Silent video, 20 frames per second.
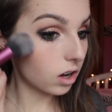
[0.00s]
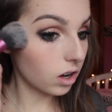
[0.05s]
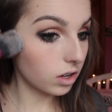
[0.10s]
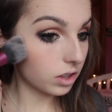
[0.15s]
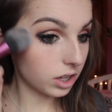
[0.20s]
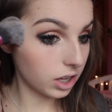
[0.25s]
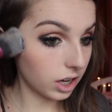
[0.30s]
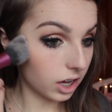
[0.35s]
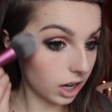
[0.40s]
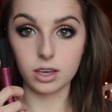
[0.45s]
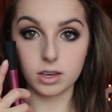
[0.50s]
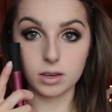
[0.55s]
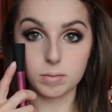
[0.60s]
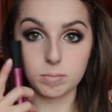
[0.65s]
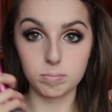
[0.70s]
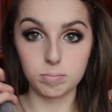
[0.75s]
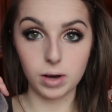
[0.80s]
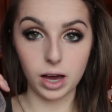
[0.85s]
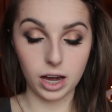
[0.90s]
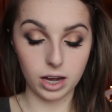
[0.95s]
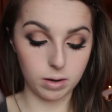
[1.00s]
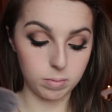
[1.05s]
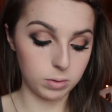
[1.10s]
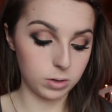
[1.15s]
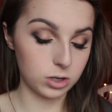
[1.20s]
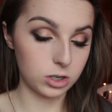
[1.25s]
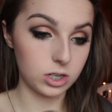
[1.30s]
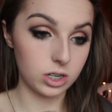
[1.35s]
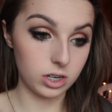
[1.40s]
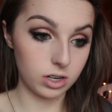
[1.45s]
on the back
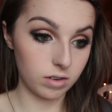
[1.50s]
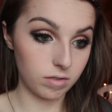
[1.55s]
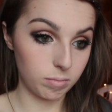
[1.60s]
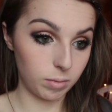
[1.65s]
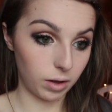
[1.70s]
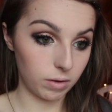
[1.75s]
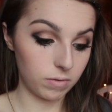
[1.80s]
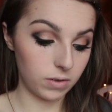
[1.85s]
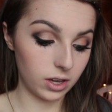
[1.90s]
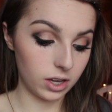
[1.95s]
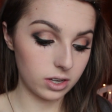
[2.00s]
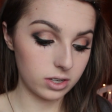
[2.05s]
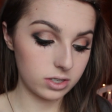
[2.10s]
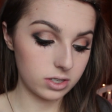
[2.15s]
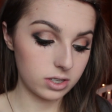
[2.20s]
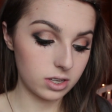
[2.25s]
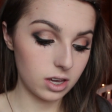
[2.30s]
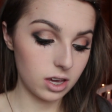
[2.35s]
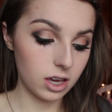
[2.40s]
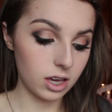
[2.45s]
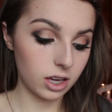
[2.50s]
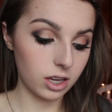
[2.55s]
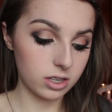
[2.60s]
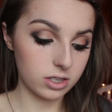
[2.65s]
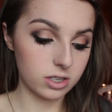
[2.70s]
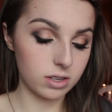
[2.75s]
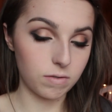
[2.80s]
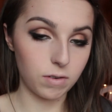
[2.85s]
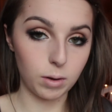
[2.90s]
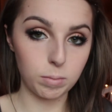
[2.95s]
portion of my face,
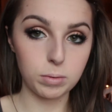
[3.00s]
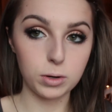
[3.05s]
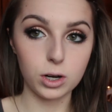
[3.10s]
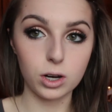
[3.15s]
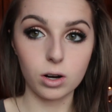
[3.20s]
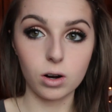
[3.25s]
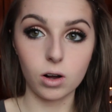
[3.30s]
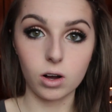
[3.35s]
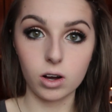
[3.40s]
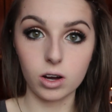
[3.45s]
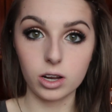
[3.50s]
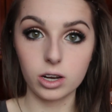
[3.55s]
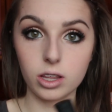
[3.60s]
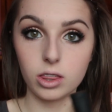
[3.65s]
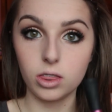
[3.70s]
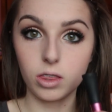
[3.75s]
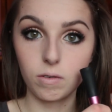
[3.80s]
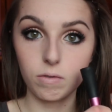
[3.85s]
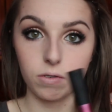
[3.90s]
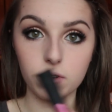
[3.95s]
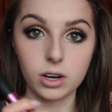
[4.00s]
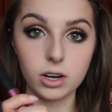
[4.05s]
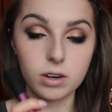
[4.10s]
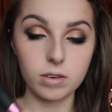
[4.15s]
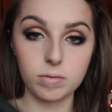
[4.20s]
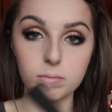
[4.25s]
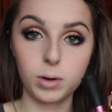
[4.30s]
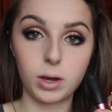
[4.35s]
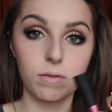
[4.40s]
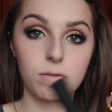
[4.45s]
because if I put it on the front
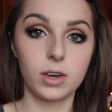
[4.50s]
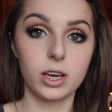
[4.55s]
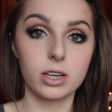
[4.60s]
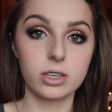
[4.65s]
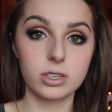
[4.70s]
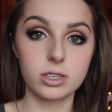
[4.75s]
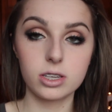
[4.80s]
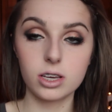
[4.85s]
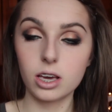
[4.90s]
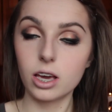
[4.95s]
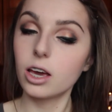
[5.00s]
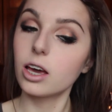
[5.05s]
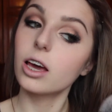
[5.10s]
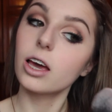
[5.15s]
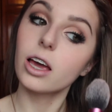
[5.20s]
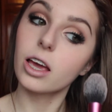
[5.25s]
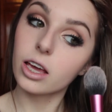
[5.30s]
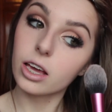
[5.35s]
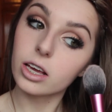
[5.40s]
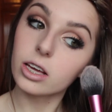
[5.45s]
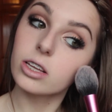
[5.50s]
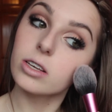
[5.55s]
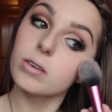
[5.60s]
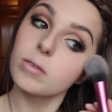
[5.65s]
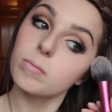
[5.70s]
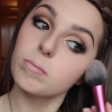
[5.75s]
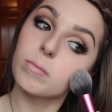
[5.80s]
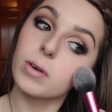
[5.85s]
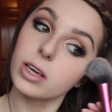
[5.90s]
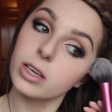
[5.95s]
of my face, it
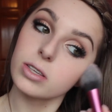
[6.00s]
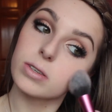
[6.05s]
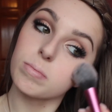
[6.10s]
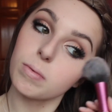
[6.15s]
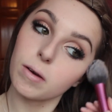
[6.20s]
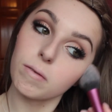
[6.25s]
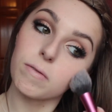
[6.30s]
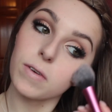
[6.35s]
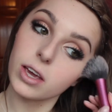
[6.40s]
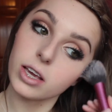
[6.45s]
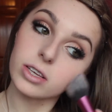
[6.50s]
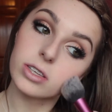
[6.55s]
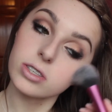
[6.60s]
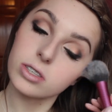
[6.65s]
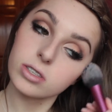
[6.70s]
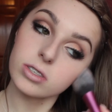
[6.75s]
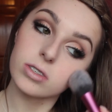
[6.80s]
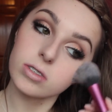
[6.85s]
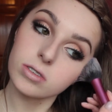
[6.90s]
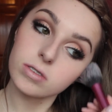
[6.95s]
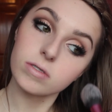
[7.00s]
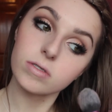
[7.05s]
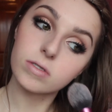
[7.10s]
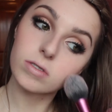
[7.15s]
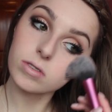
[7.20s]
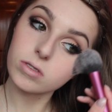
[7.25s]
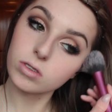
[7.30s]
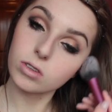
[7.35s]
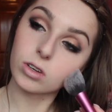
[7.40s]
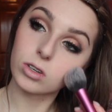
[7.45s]
makes my face
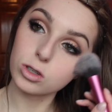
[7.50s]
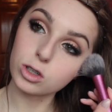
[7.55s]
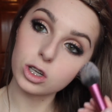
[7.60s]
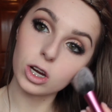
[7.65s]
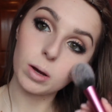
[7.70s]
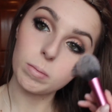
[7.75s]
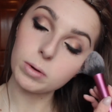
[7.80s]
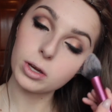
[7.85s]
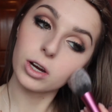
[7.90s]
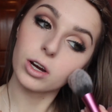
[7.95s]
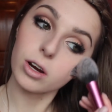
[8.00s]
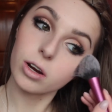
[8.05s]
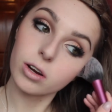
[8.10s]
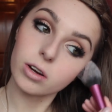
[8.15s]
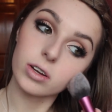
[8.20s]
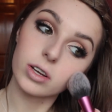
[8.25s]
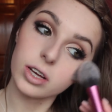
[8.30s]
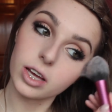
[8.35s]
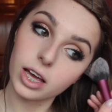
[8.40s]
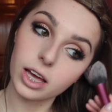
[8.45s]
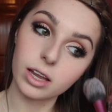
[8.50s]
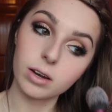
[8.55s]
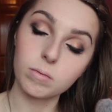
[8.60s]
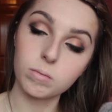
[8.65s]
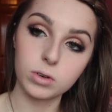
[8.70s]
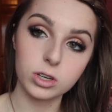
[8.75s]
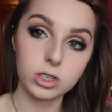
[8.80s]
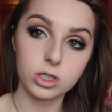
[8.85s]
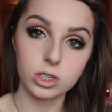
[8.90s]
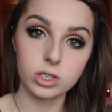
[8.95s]
look chubbier,
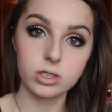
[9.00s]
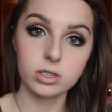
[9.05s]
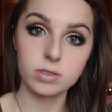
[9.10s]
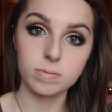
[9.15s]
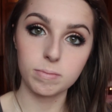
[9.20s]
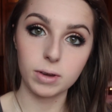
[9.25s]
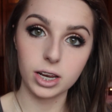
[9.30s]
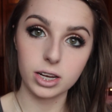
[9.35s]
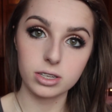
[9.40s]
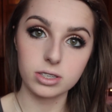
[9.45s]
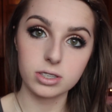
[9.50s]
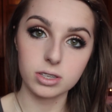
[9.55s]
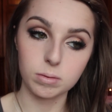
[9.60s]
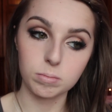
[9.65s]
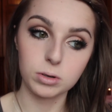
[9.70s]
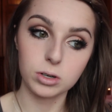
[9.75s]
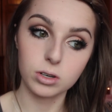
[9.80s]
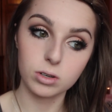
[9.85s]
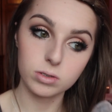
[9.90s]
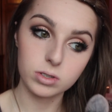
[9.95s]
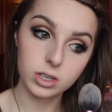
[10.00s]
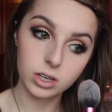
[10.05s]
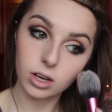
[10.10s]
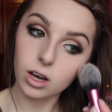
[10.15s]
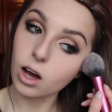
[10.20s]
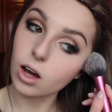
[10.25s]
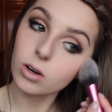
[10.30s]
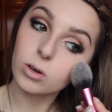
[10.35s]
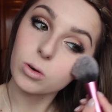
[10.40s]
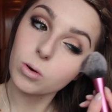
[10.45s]
and we just made it slimmer using
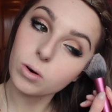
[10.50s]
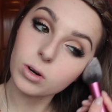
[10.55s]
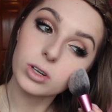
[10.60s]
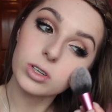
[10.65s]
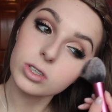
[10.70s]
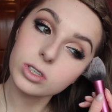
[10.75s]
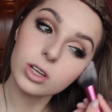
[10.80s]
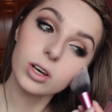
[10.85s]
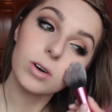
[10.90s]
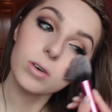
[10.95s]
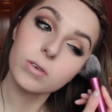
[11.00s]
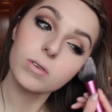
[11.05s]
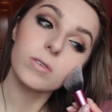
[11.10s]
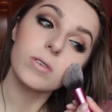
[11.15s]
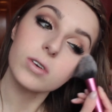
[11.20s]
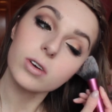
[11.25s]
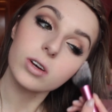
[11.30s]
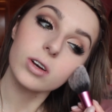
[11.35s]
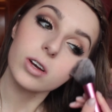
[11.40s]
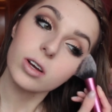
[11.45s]
contour, so